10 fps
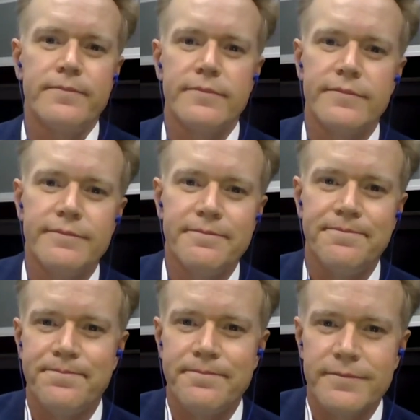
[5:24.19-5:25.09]

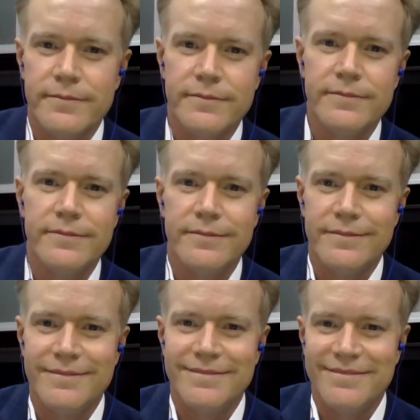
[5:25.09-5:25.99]

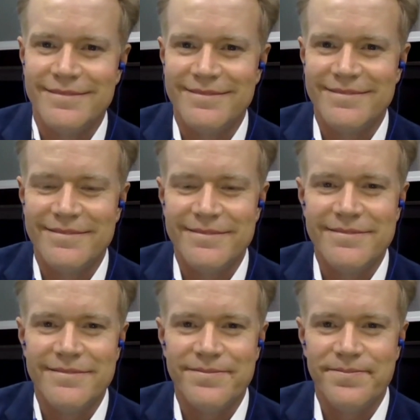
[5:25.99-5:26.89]

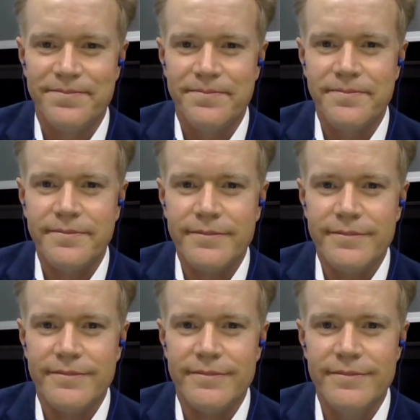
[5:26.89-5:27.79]

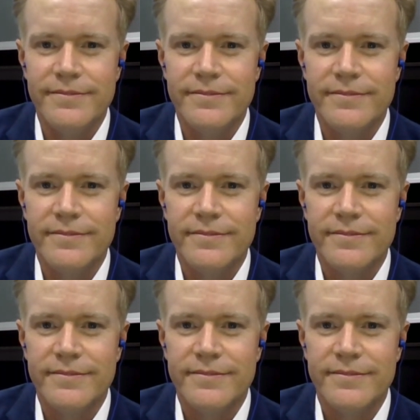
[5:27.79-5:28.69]

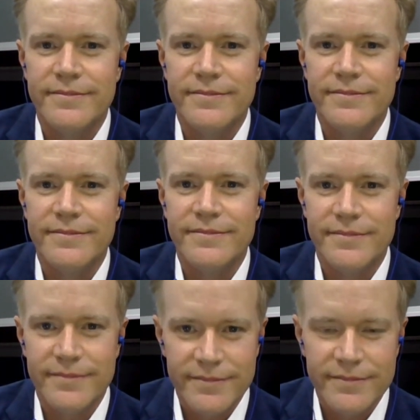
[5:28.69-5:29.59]

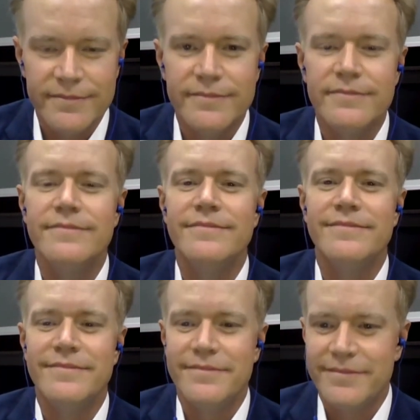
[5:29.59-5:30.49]

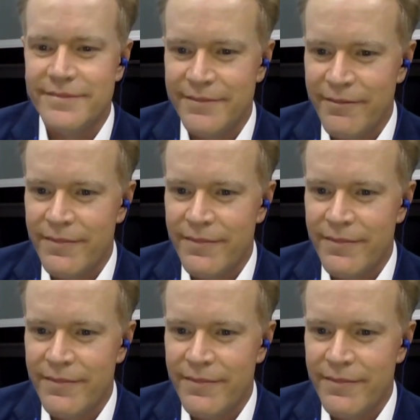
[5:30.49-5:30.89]
(silent)